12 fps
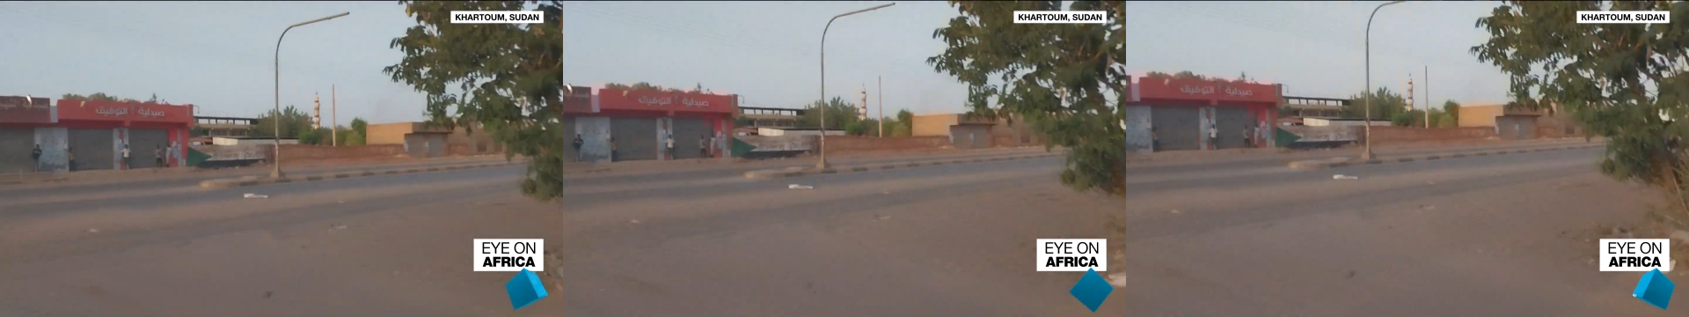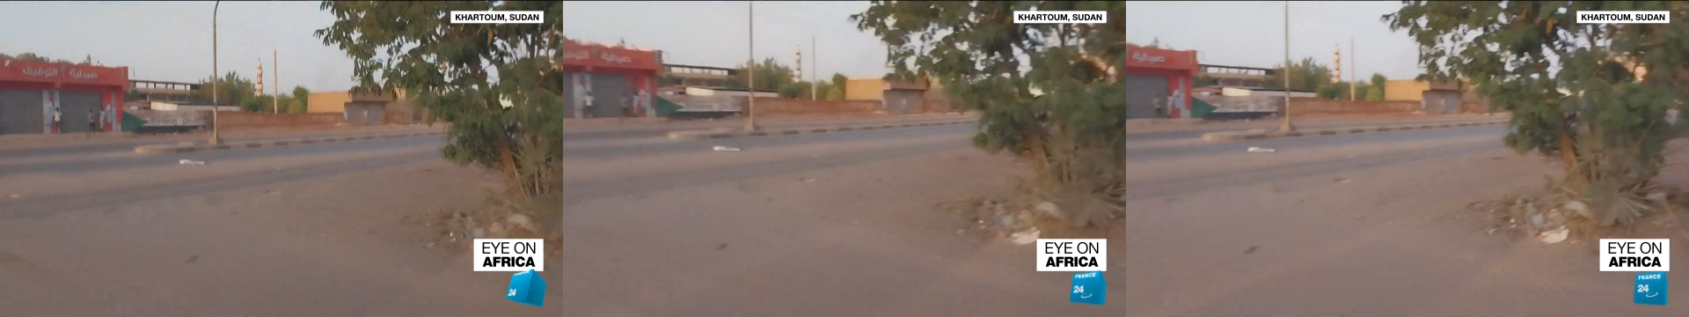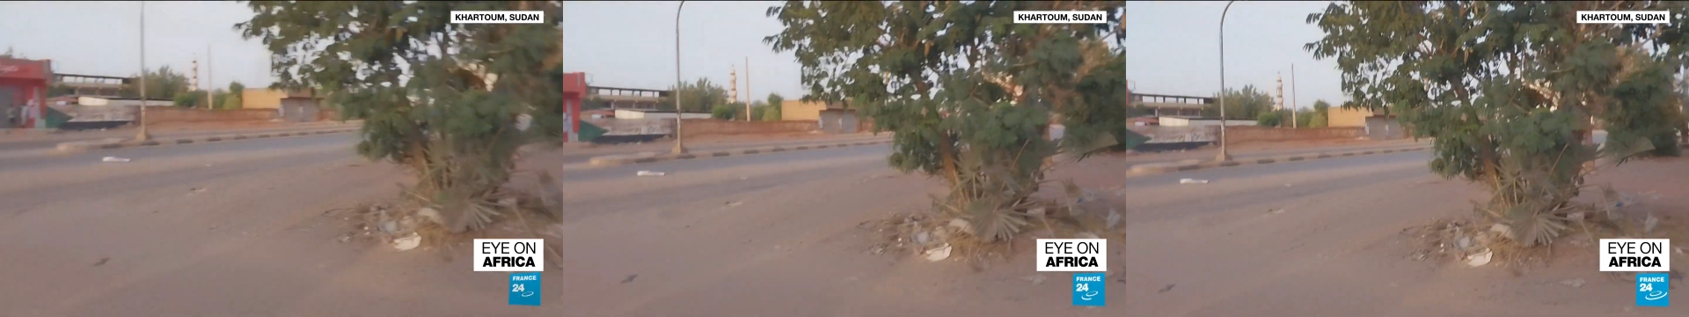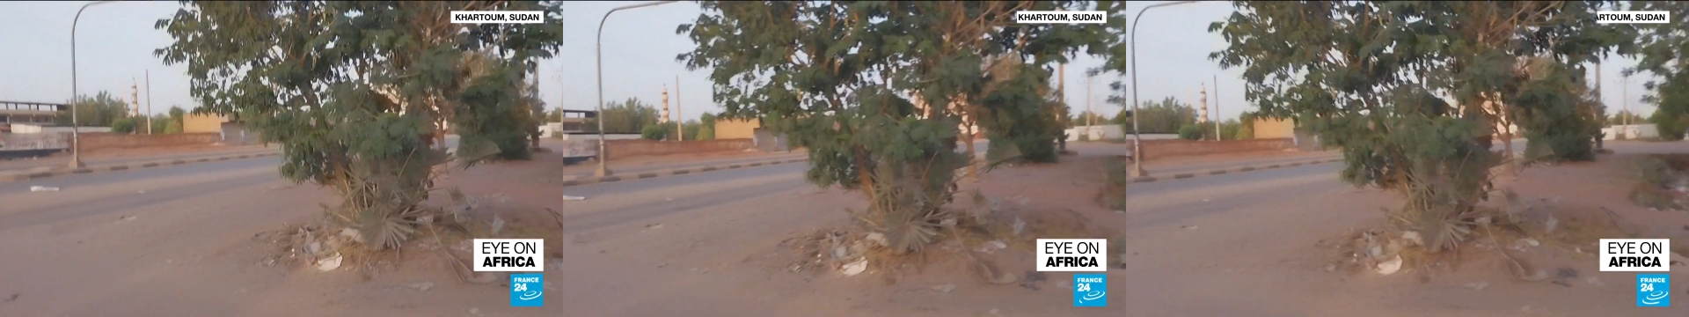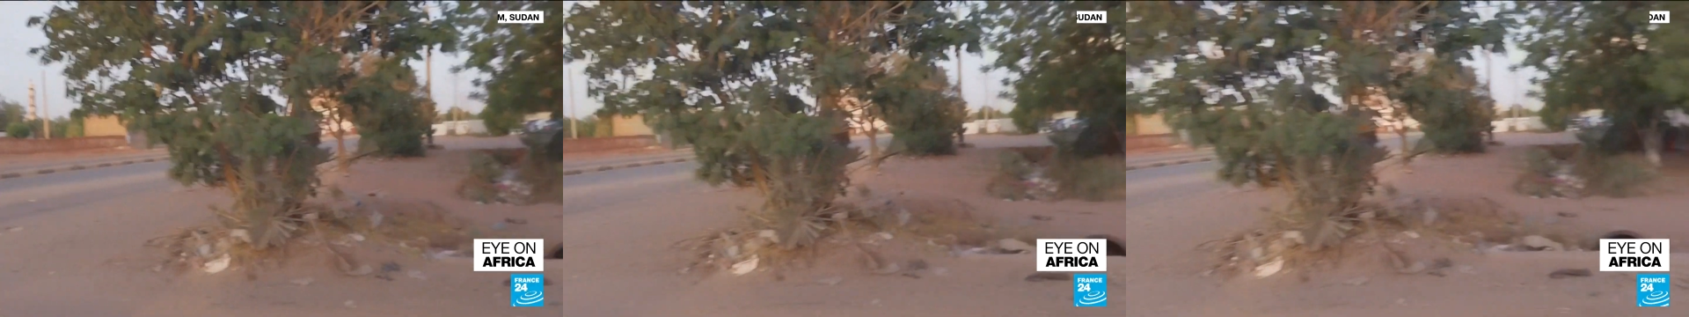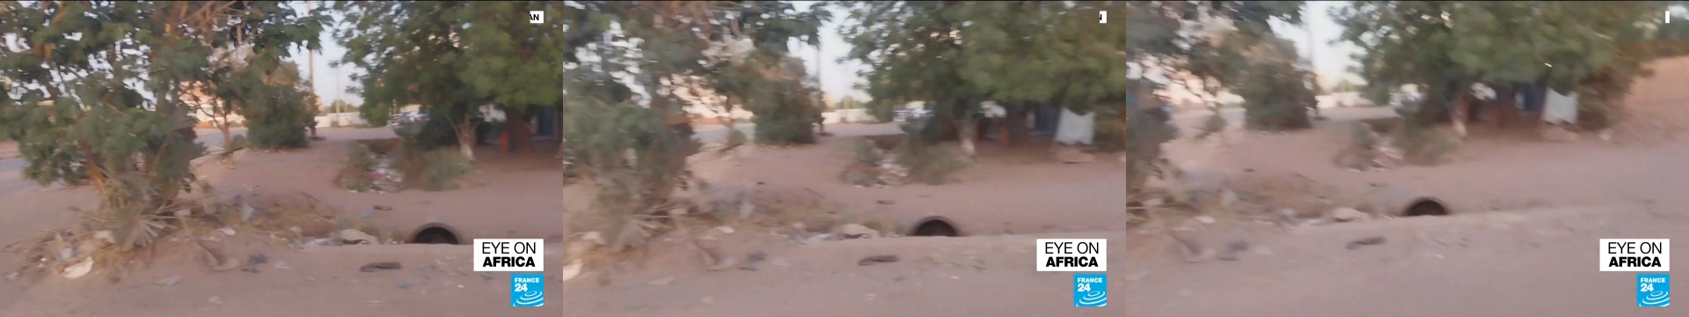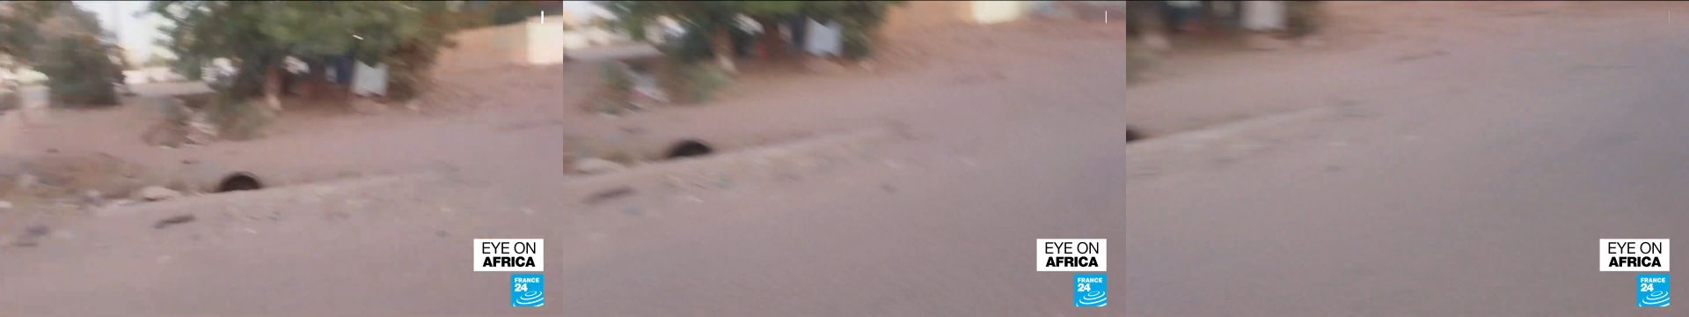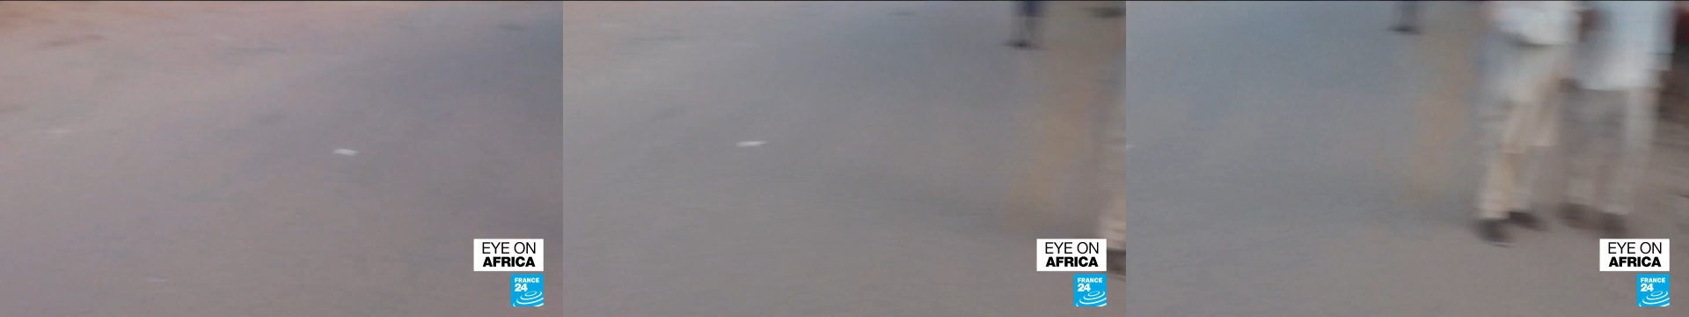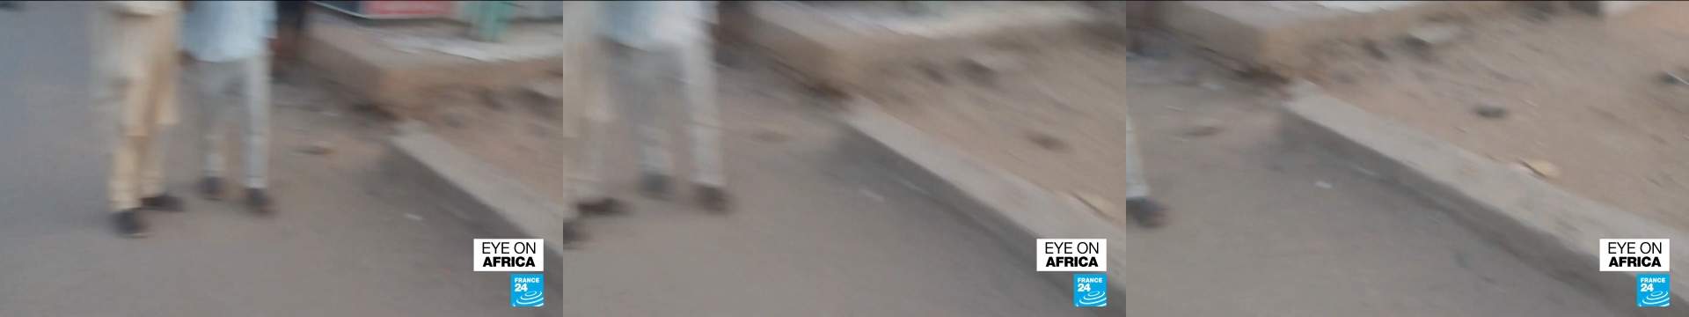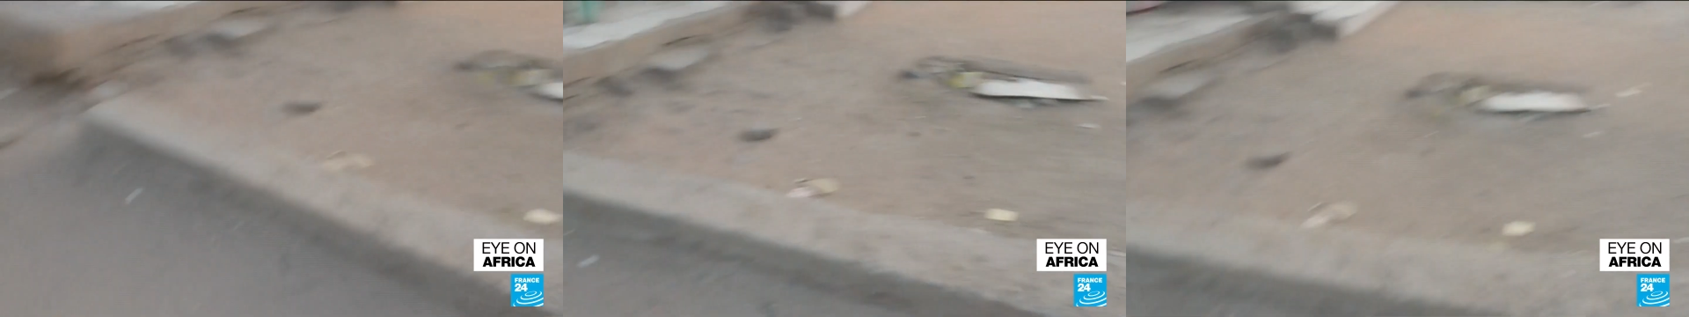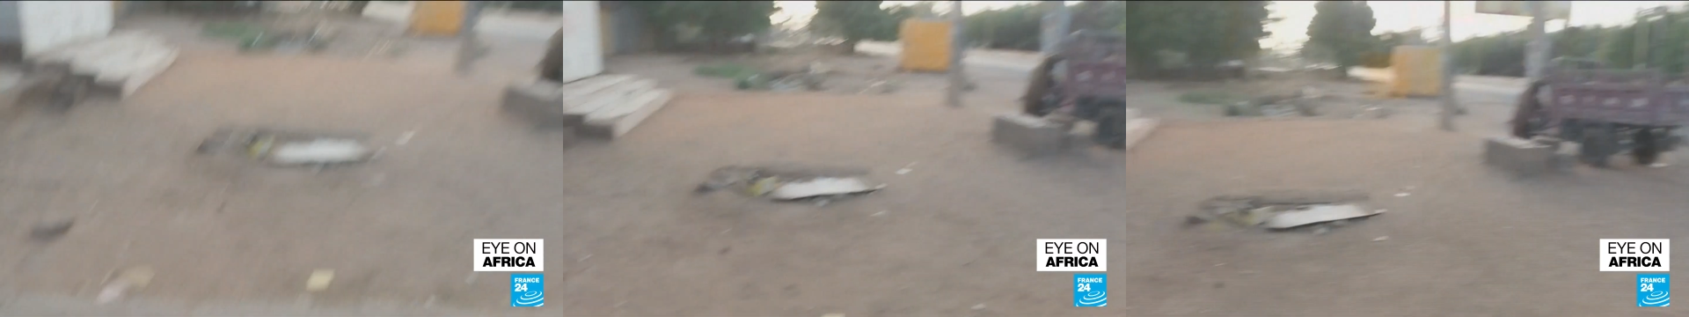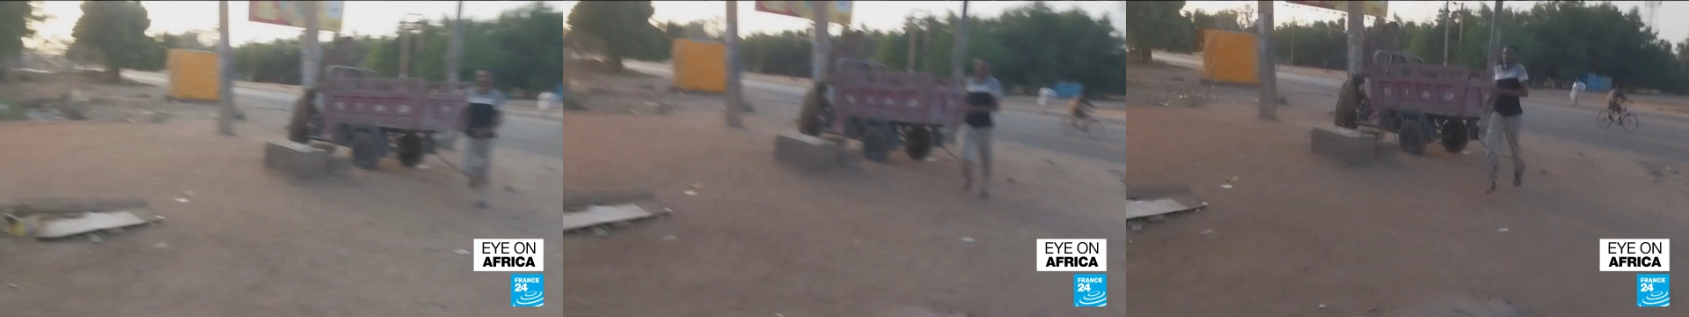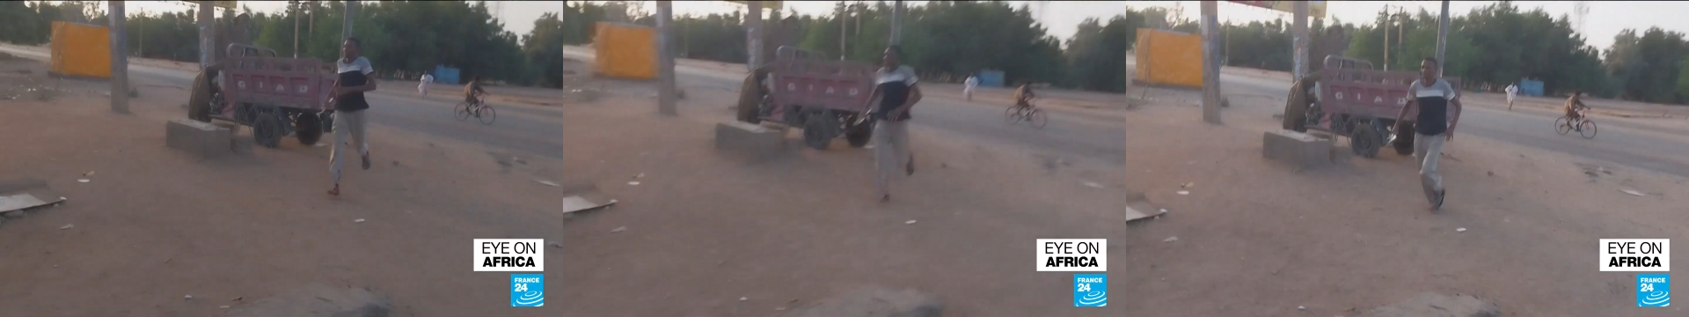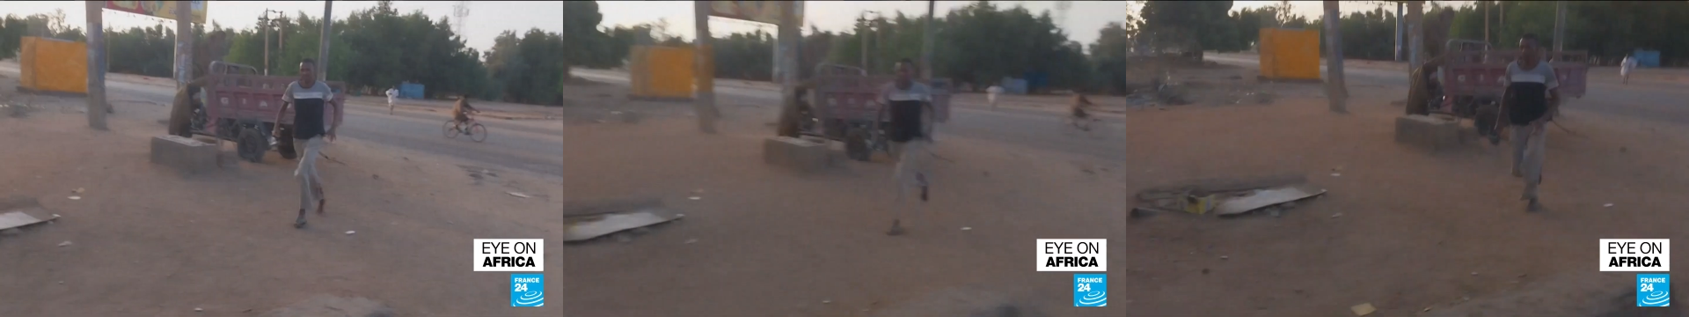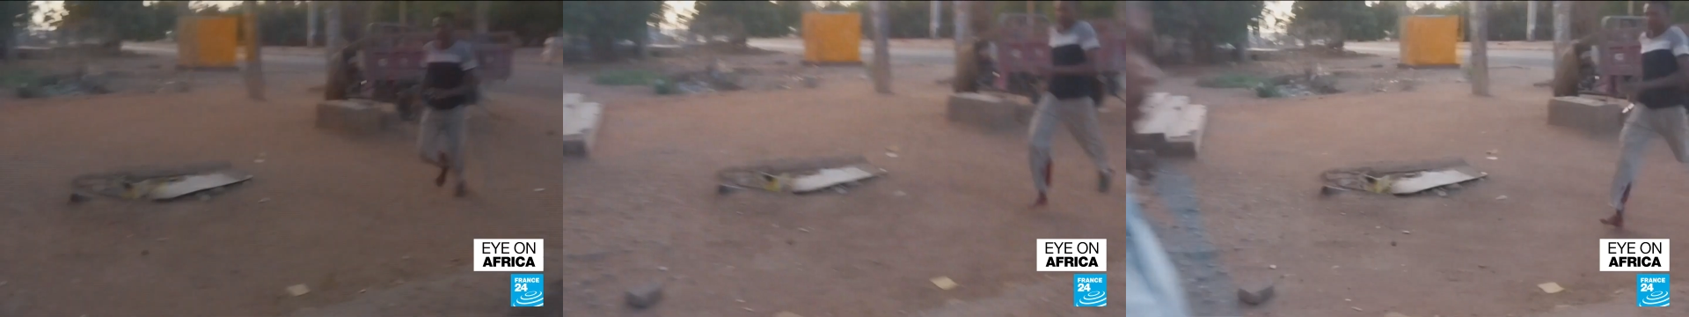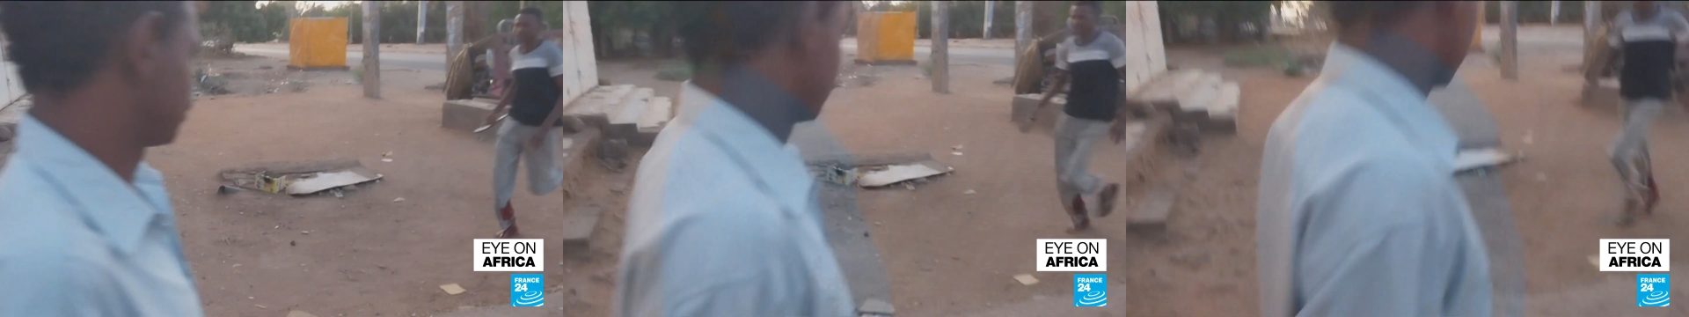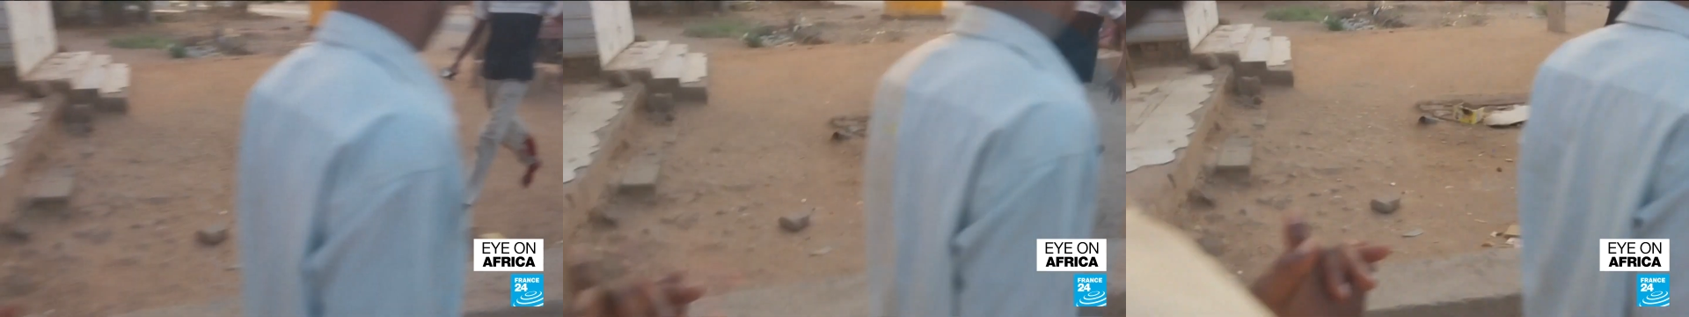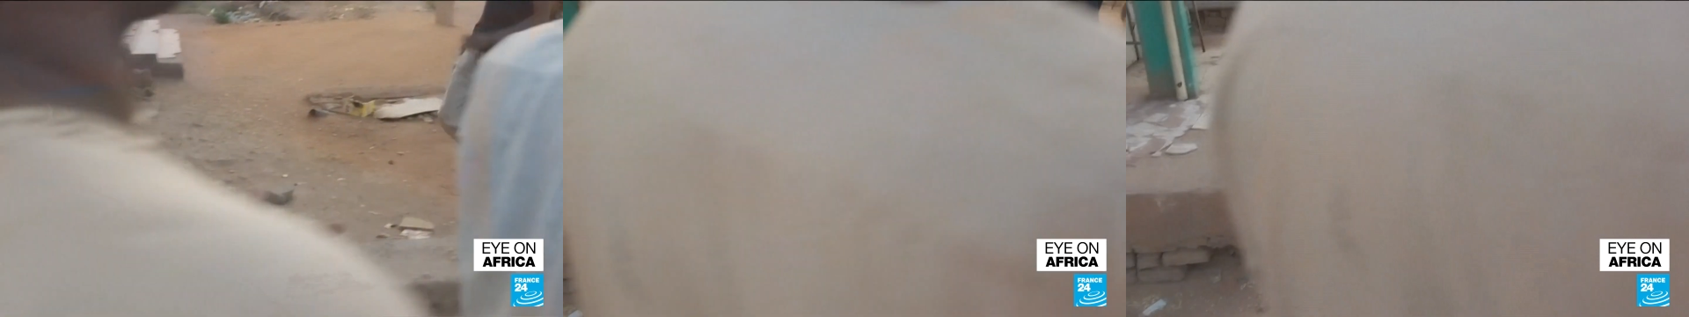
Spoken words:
No face is visible, so there are no lips to read.